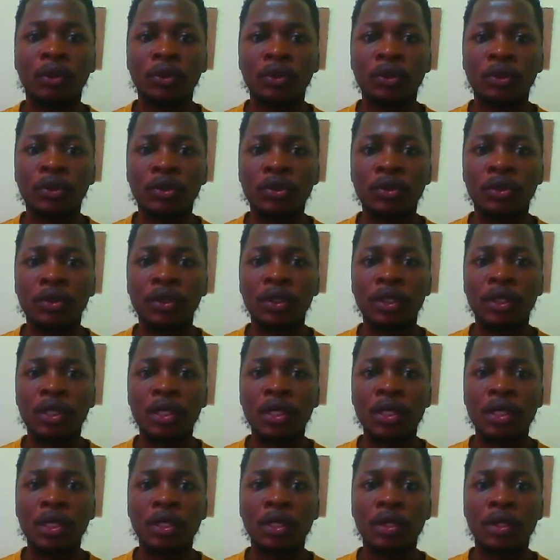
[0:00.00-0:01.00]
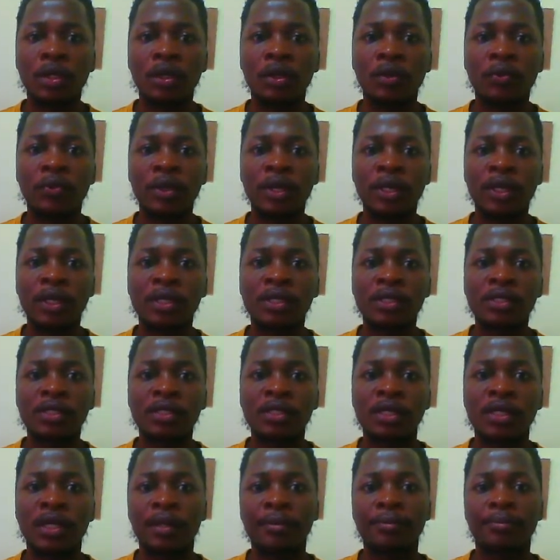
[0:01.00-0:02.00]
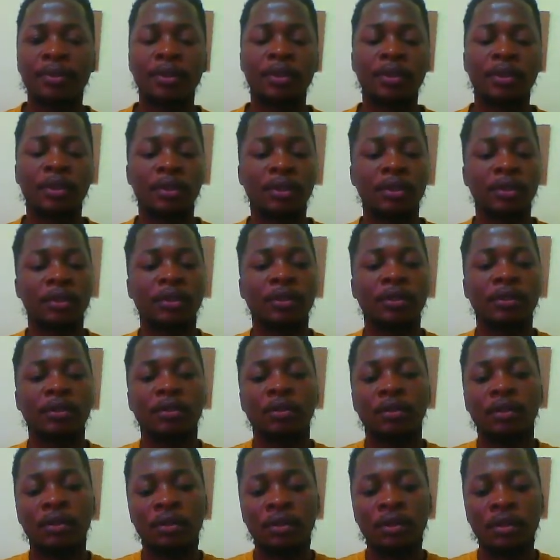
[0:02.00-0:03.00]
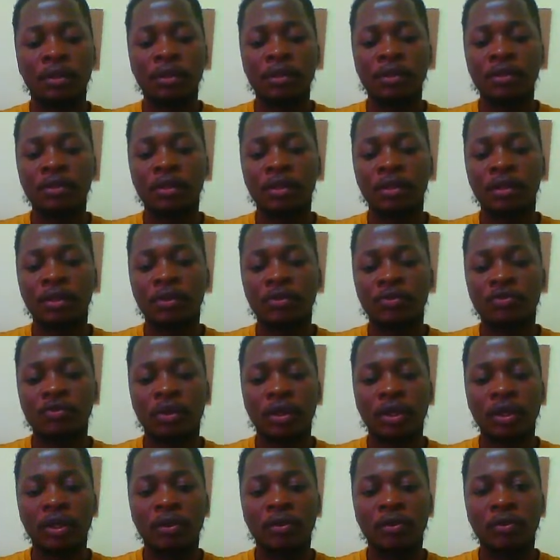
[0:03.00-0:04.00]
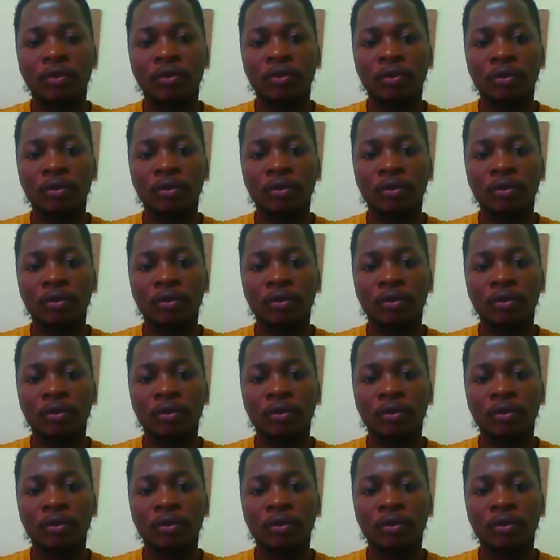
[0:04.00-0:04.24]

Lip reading: So here we can tap, let's say Trejo.